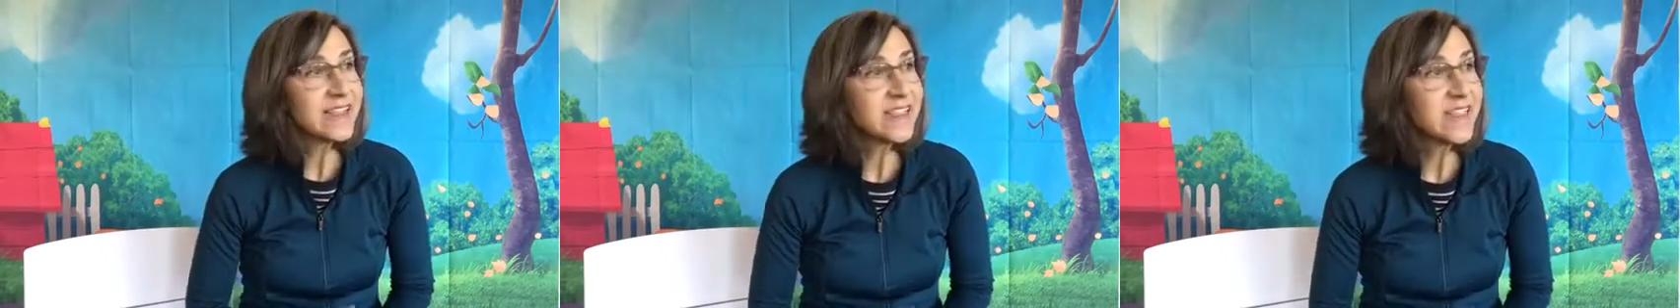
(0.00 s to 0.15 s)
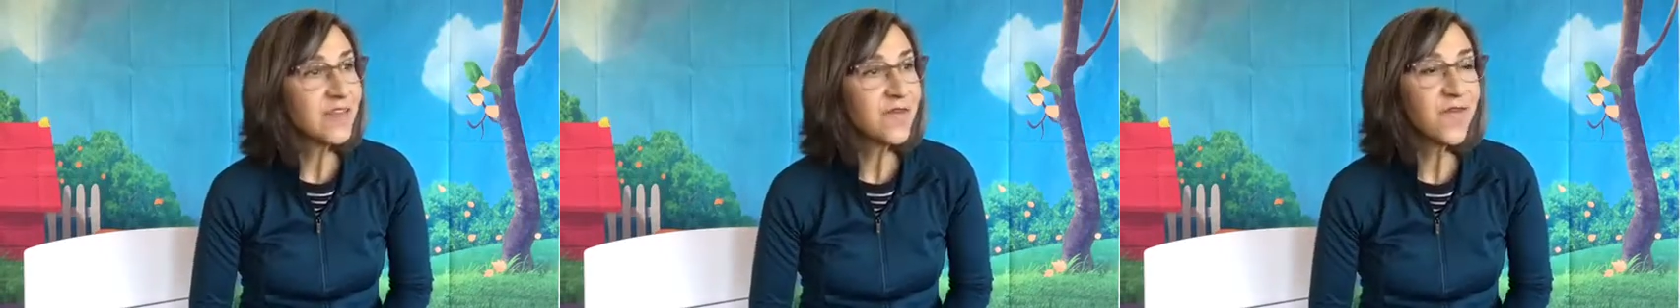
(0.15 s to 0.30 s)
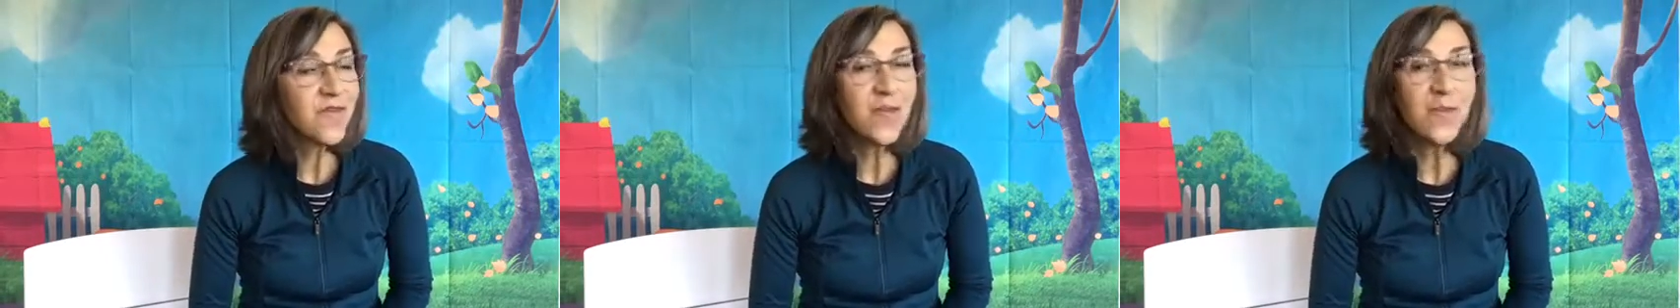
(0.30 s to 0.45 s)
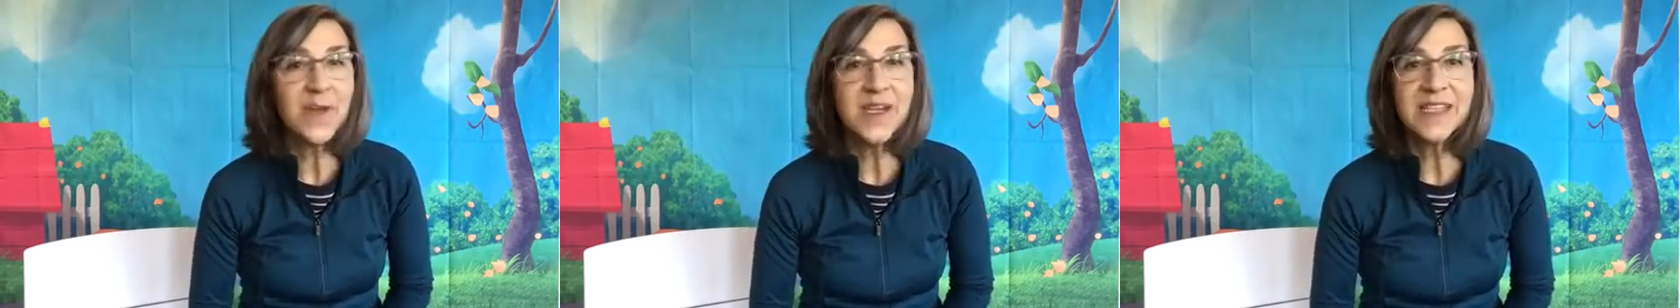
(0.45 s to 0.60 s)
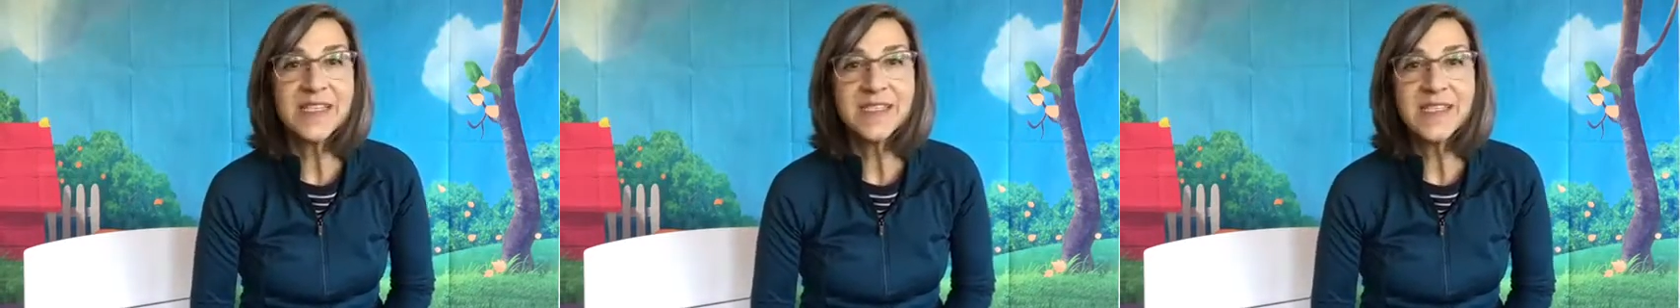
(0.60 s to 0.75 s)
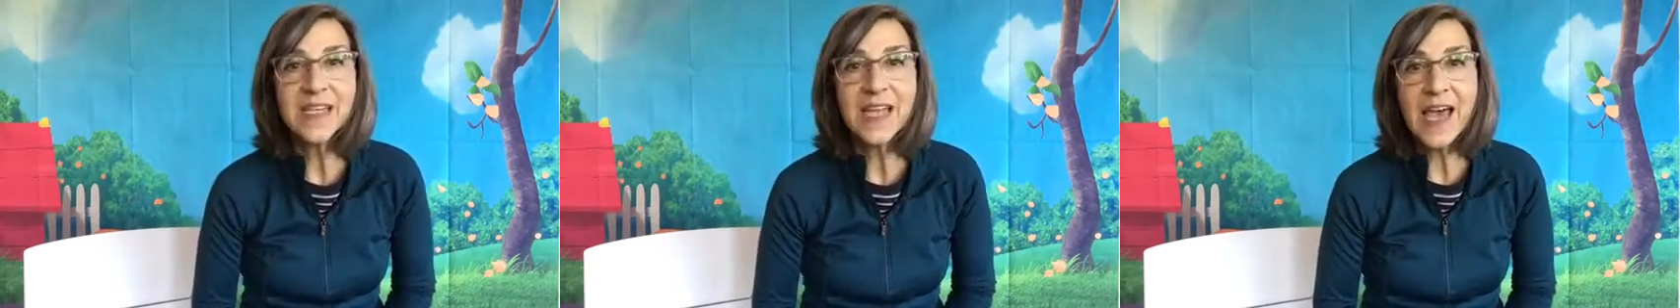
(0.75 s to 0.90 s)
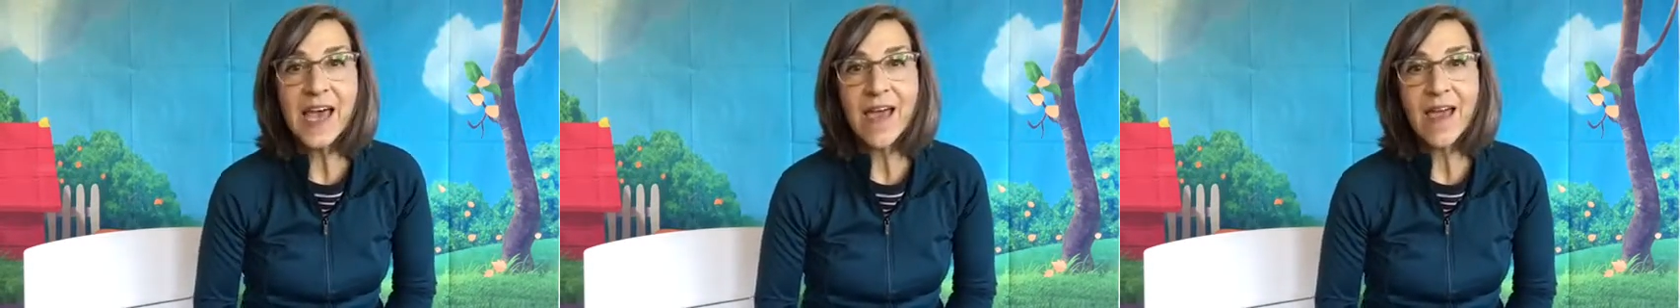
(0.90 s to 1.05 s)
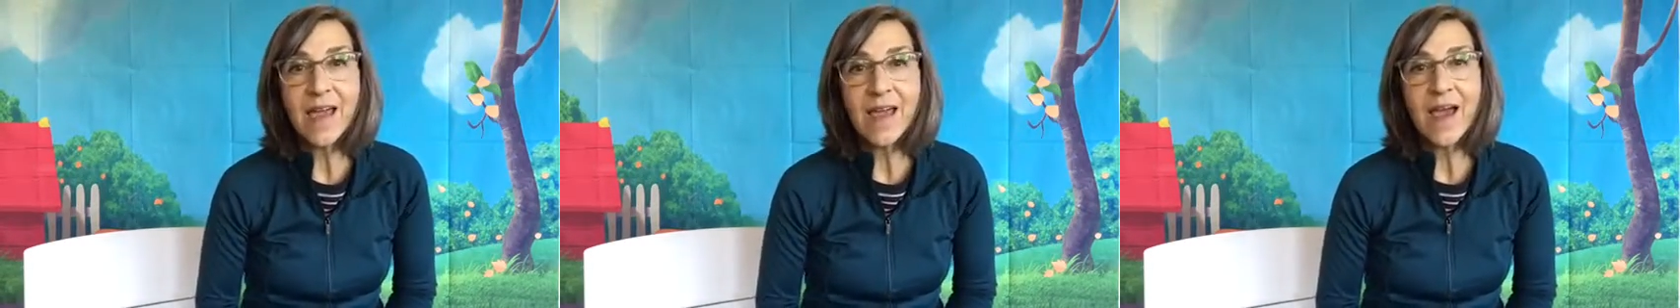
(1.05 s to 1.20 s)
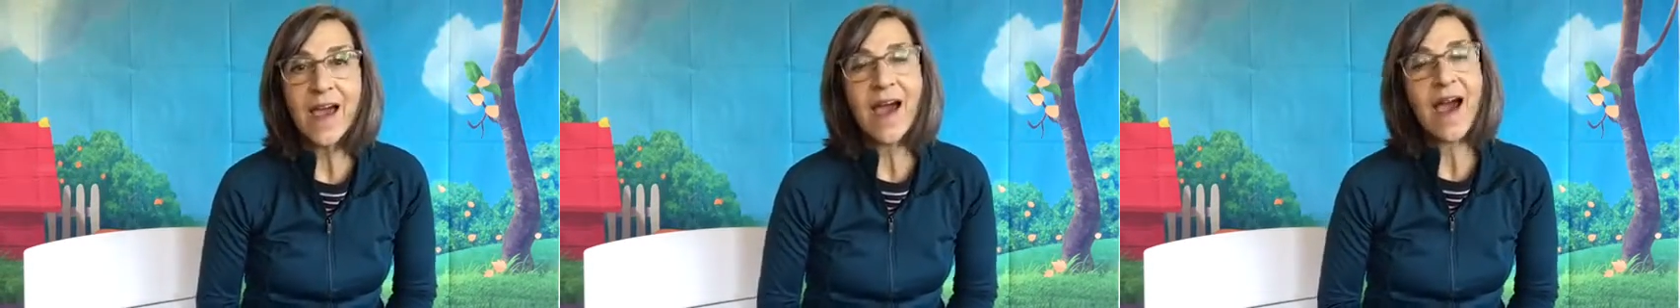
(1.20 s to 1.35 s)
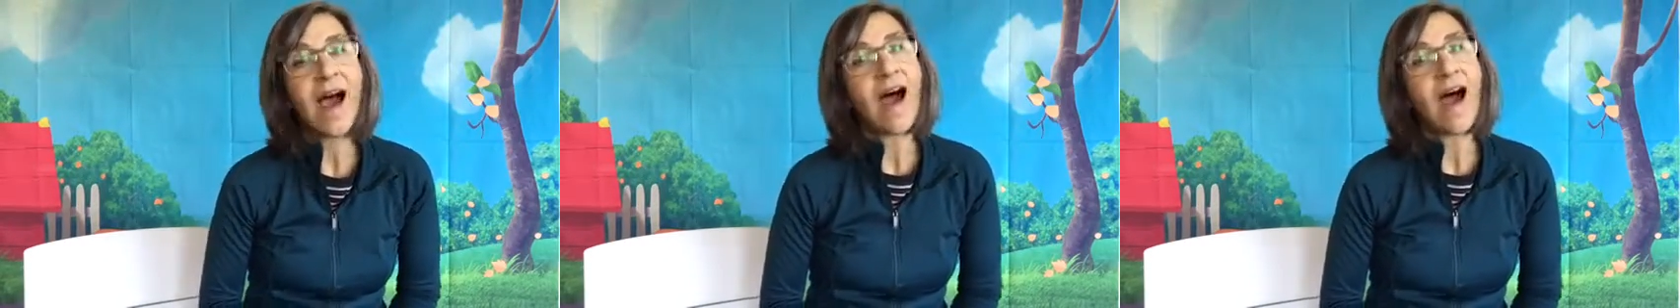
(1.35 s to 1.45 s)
it for me today.